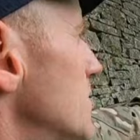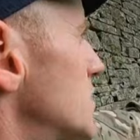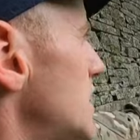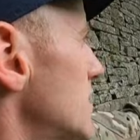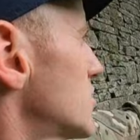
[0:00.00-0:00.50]

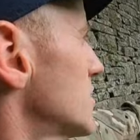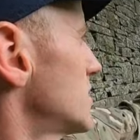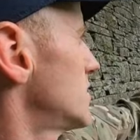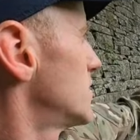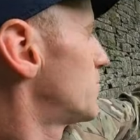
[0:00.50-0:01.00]
There's
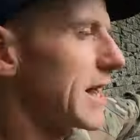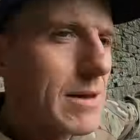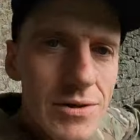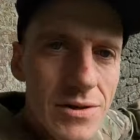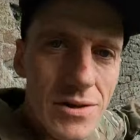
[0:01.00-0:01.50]
actually the
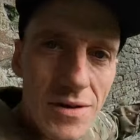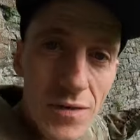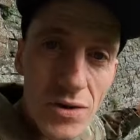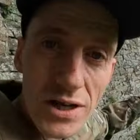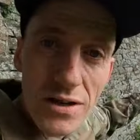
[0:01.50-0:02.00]
pipes and stuff
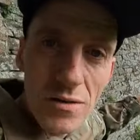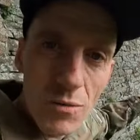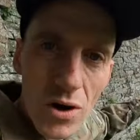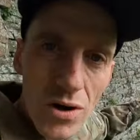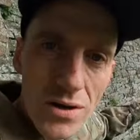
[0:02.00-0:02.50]
going into the
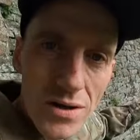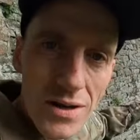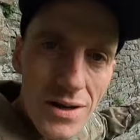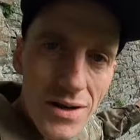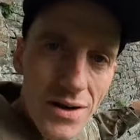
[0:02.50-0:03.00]
wall.
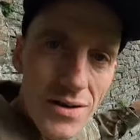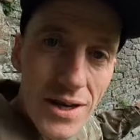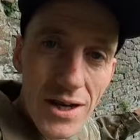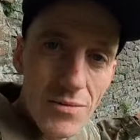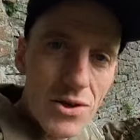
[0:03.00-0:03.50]

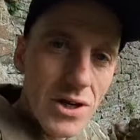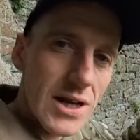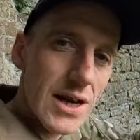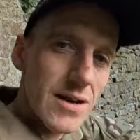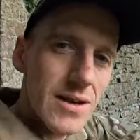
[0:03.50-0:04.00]
Like I was
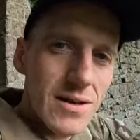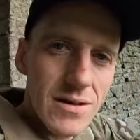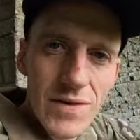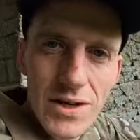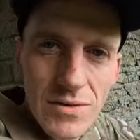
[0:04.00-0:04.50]
saying earlier in
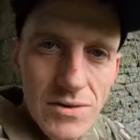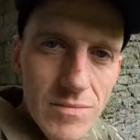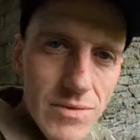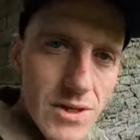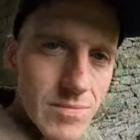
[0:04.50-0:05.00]
the video,
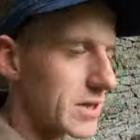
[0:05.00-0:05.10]
some of these